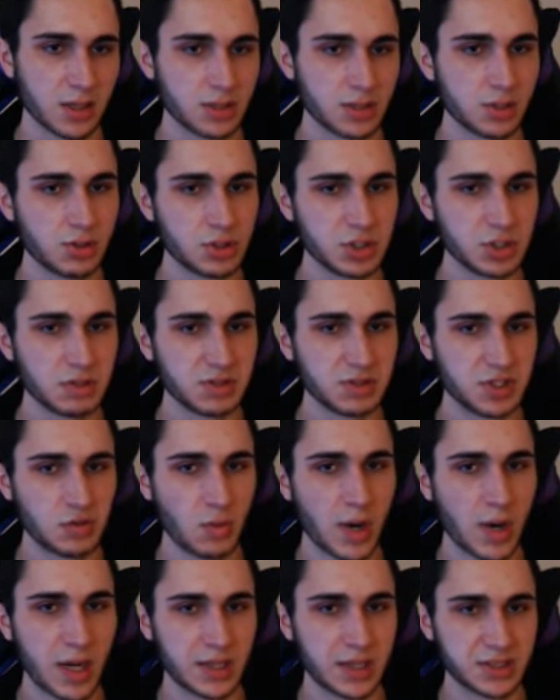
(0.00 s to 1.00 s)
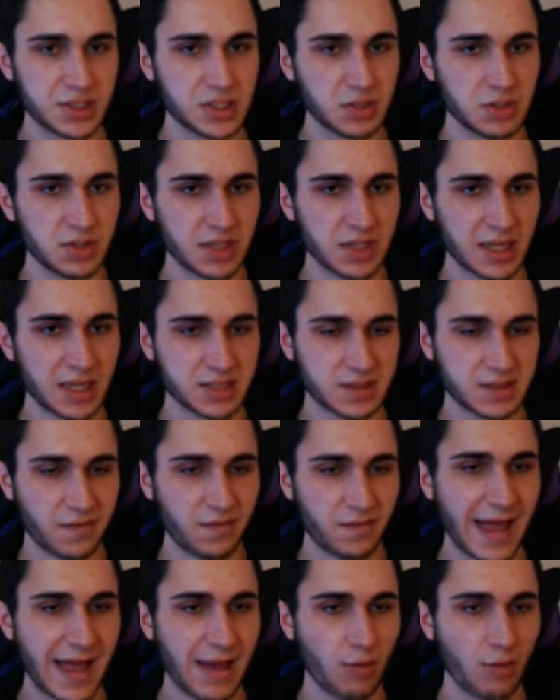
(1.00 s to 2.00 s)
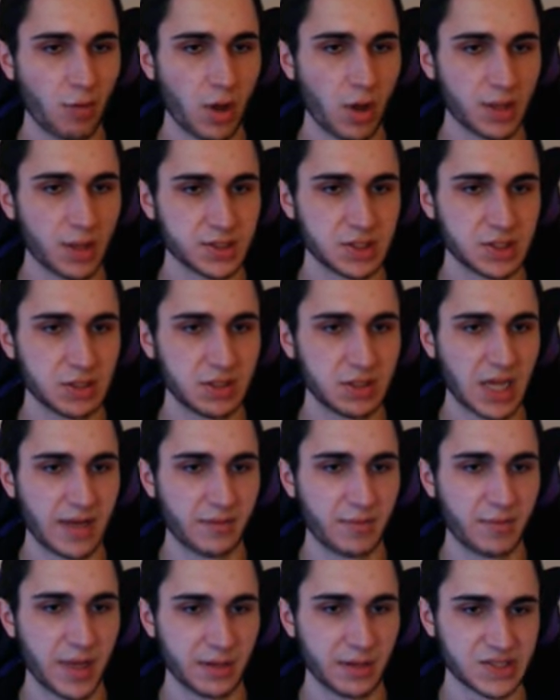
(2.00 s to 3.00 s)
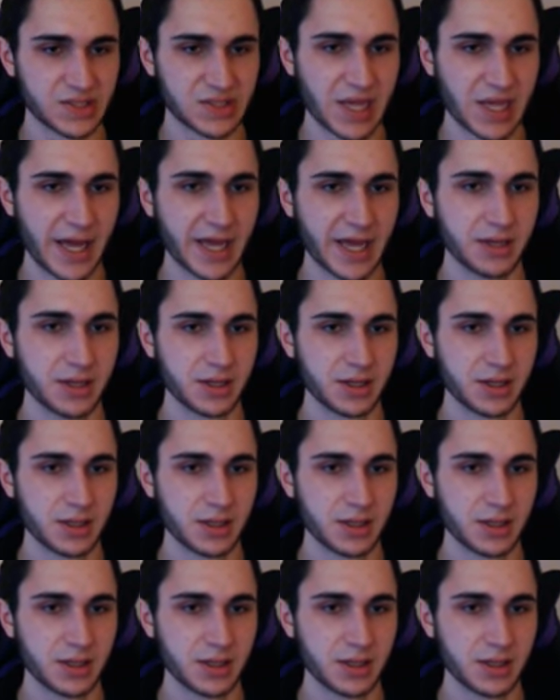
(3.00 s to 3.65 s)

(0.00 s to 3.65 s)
usually what you want is to do it against a flat wall so you can have a better slide.